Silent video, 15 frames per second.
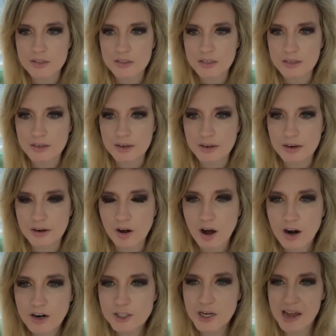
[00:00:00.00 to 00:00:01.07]
see here.
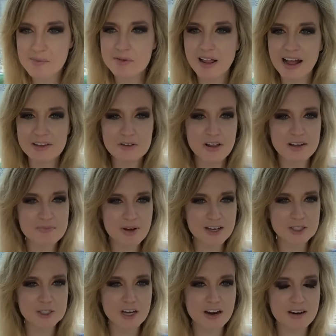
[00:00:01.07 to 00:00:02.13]
RJ, I'm glad you like my
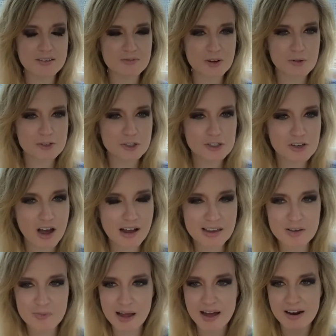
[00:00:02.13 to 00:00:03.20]
shirt. We were just
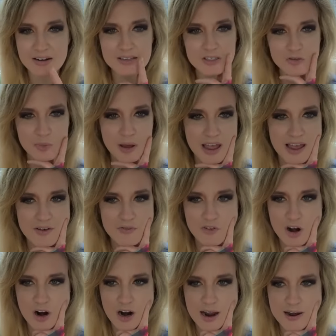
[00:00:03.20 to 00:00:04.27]
talking about it. It's from
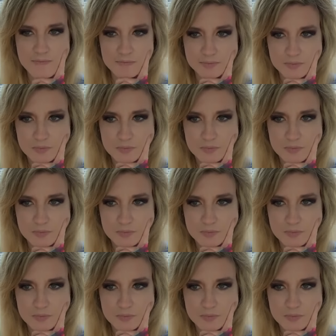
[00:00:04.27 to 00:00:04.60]
AFRM.